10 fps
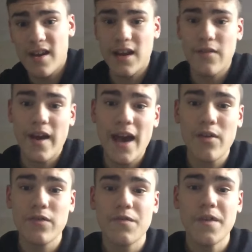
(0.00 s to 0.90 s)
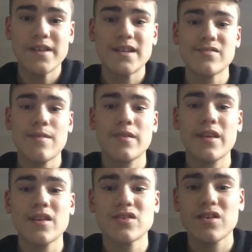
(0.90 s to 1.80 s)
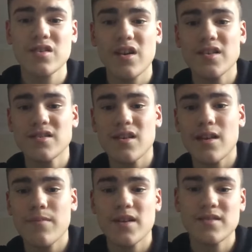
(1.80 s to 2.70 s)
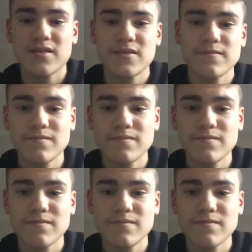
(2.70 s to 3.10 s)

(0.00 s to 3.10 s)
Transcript: another hour for the Fantastic Rugby League Show. So guys, see you then. Peace.